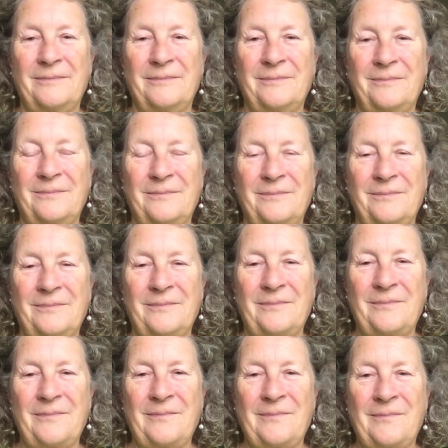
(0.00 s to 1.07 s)

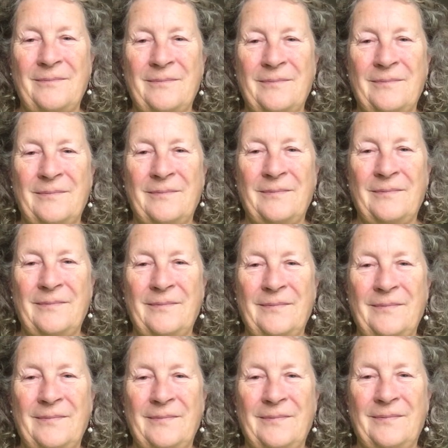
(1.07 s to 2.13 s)

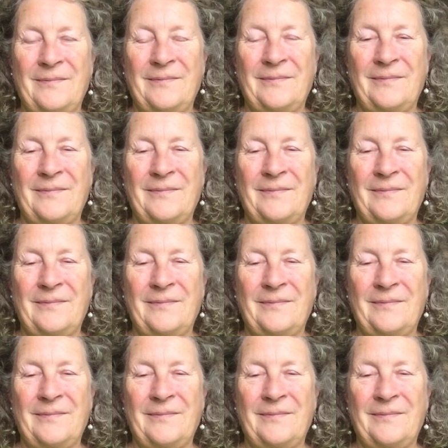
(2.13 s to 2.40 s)
Nobody speaks.